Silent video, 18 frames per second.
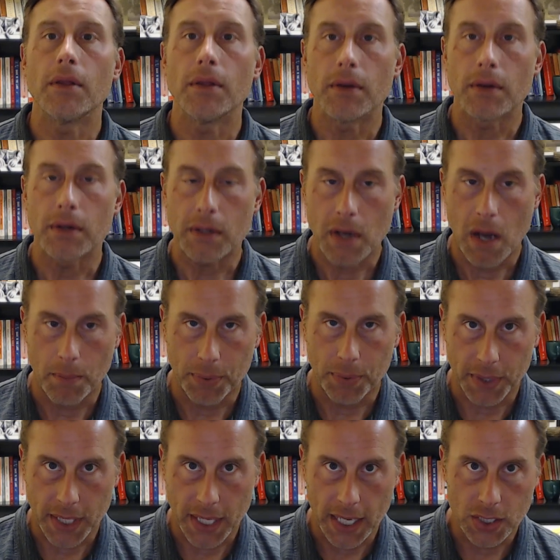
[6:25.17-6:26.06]

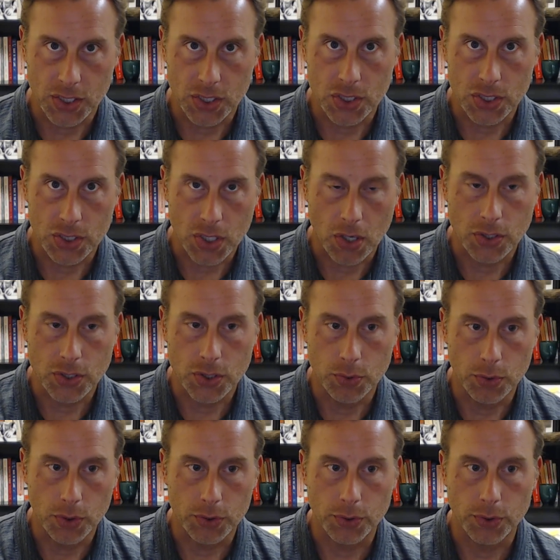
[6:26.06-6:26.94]
complications start to
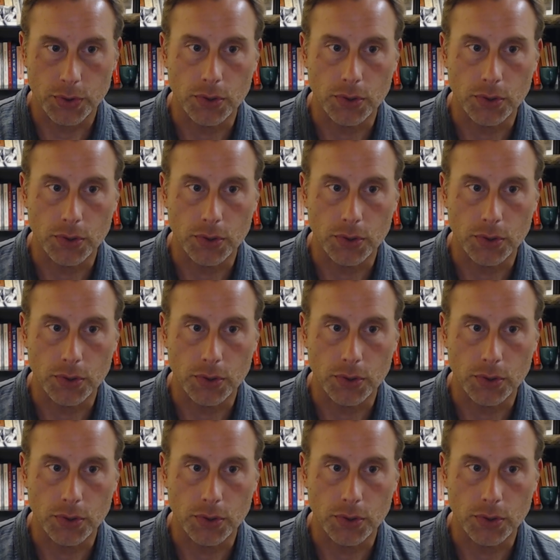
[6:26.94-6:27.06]
accrue,